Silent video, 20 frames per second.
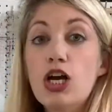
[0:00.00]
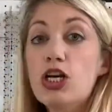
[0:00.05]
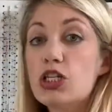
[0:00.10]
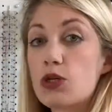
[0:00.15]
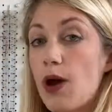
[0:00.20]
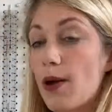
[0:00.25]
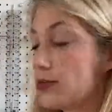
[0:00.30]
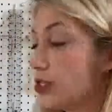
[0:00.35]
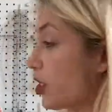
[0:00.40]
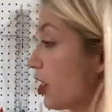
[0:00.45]

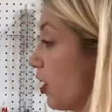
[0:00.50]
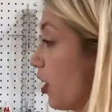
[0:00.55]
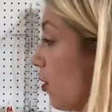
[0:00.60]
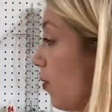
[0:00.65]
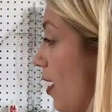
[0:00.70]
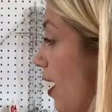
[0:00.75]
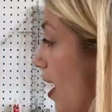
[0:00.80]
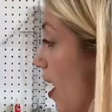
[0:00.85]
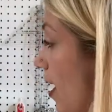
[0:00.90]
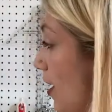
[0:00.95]
So I'm just gonna
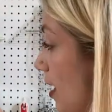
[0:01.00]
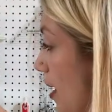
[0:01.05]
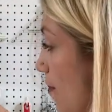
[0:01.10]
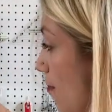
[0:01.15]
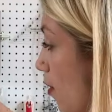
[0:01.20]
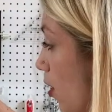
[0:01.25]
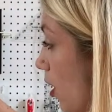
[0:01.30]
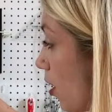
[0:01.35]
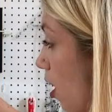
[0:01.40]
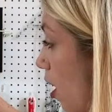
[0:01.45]
go ahead
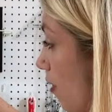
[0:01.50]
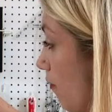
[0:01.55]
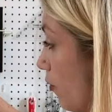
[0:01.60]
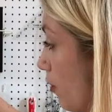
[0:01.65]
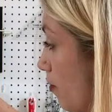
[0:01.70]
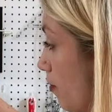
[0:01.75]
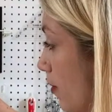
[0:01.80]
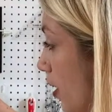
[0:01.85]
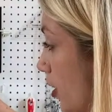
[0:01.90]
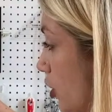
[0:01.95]
and mark off
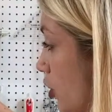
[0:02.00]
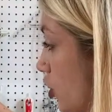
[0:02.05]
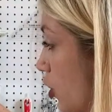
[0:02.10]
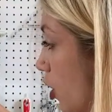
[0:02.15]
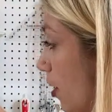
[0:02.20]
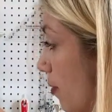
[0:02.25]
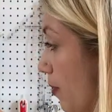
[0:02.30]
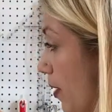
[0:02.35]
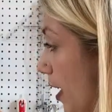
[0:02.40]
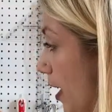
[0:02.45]
with my
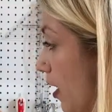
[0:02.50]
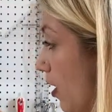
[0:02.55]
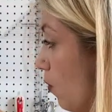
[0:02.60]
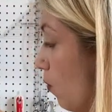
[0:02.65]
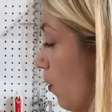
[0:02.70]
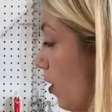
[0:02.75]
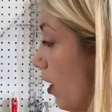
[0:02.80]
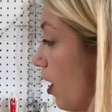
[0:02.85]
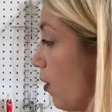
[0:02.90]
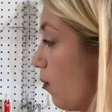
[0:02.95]
Sharpie
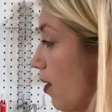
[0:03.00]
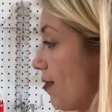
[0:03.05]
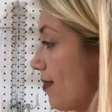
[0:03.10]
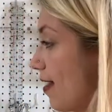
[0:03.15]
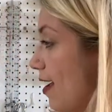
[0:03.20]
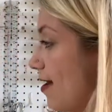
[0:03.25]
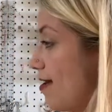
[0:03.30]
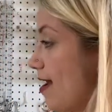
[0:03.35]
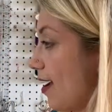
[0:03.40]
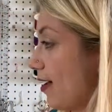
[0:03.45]
where I want
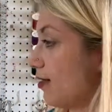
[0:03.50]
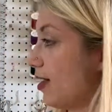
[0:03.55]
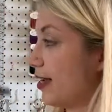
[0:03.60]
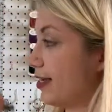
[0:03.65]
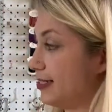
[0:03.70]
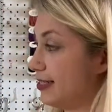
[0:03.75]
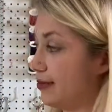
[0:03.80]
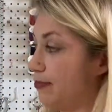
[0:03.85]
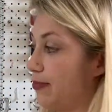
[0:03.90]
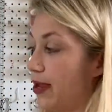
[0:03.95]
that
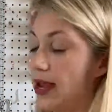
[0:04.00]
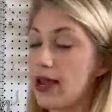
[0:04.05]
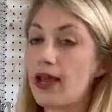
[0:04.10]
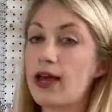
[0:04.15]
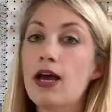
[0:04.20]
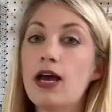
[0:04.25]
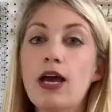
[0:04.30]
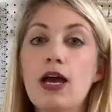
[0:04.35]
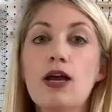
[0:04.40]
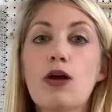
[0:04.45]
neckline to be.
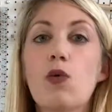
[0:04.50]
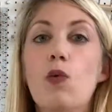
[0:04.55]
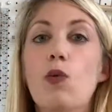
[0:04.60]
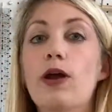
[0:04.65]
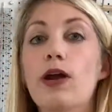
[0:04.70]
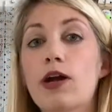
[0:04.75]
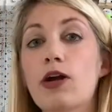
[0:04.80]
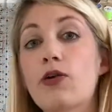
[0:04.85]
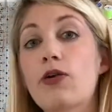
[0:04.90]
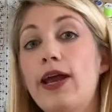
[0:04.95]

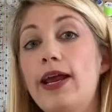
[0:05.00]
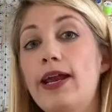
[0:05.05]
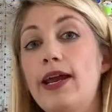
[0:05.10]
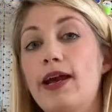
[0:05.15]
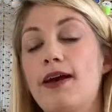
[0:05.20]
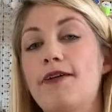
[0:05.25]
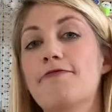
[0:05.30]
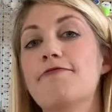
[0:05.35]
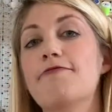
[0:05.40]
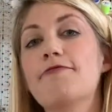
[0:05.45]
We are
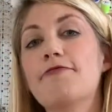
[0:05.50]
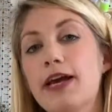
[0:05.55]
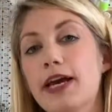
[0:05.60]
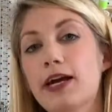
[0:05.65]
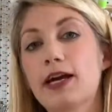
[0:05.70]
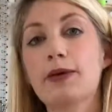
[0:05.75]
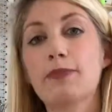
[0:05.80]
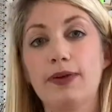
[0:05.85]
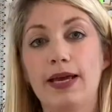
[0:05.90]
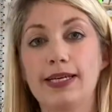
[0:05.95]
creating a
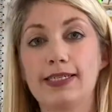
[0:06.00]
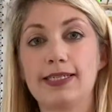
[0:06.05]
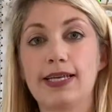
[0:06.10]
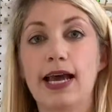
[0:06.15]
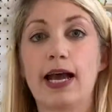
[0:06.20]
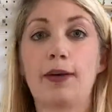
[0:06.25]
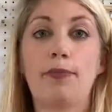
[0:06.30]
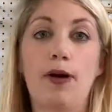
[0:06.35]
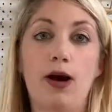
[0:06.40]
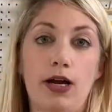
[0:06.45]
very
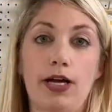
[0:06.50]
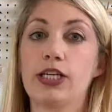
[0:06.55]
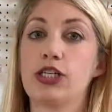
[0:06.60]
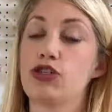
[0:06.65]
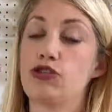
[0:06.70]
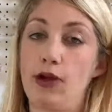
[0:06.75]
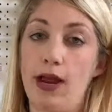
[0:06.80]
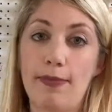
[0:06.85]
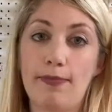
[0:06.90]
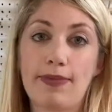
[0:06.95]
basic bodice
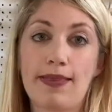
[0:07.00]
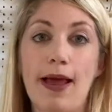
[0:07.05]
drape.